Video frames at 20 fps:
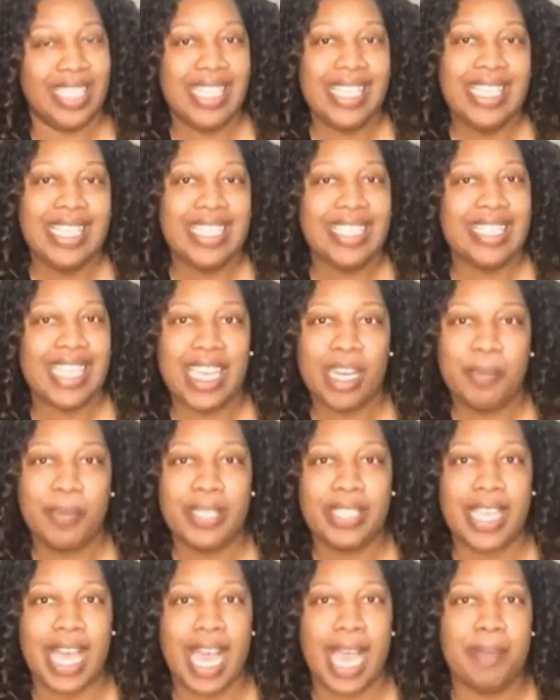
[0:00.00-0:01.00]
Set up a
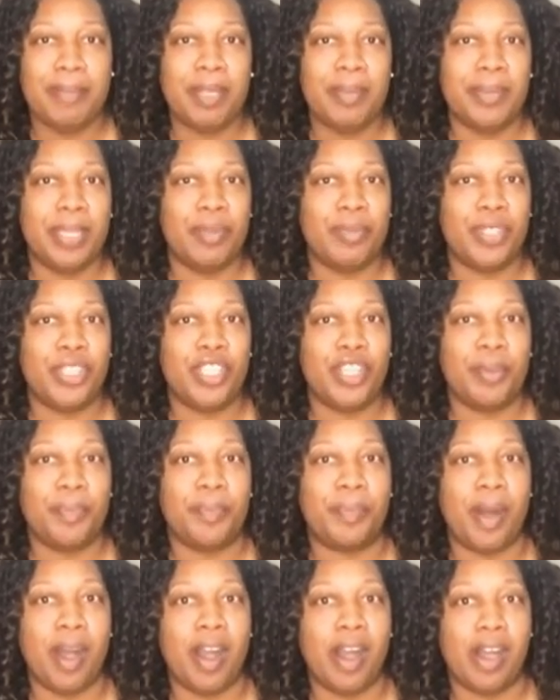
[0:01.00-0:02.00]
time to meet with your
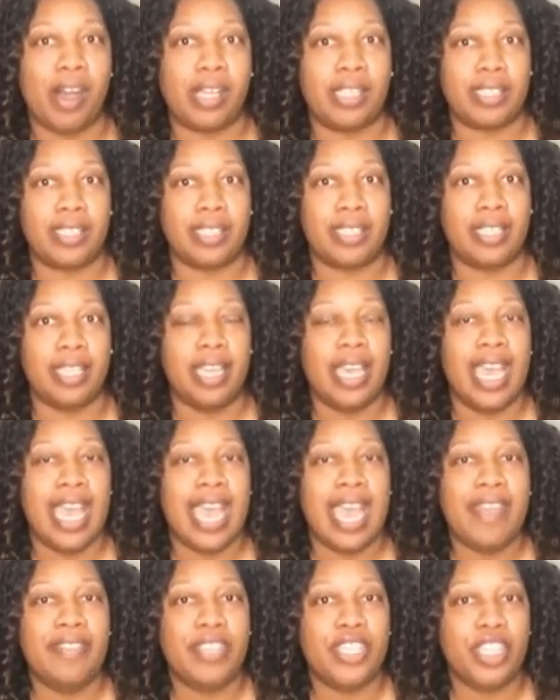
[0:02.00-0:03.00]
boss
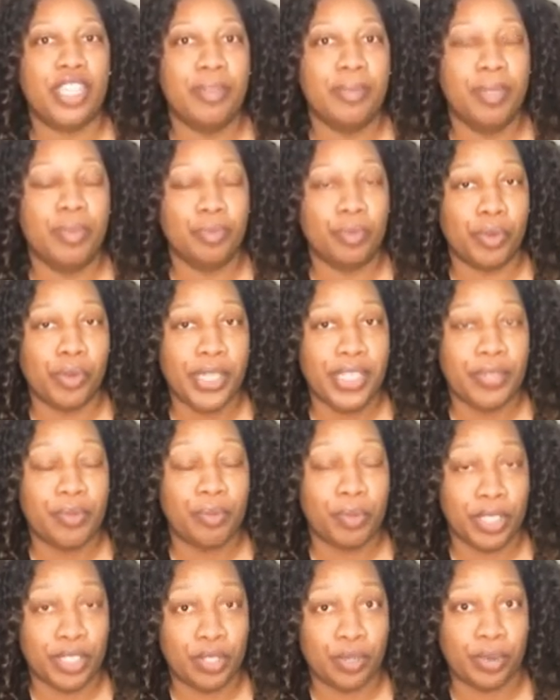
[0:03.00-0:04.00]
and the human
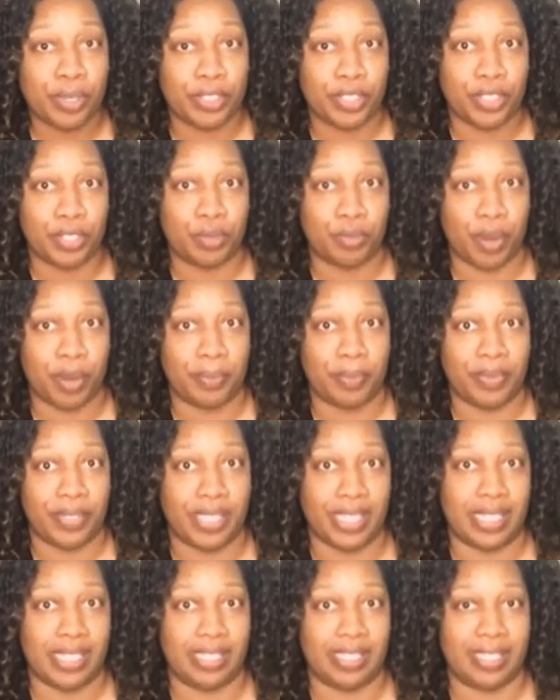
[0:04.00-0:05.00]
resources
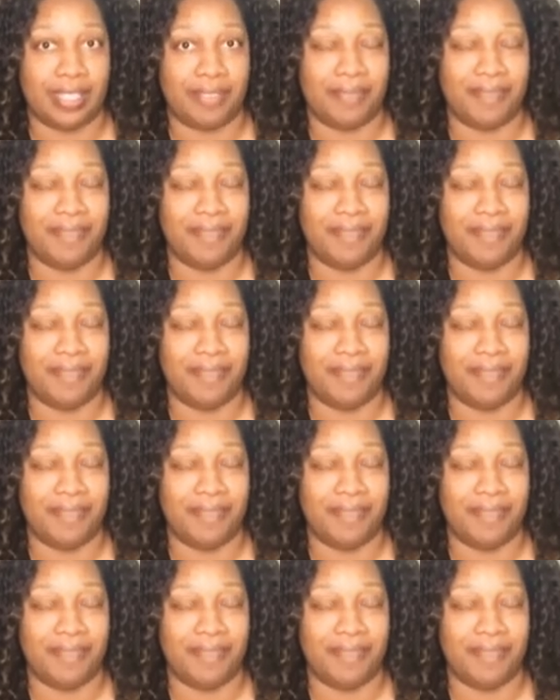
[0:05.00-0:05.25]
representative.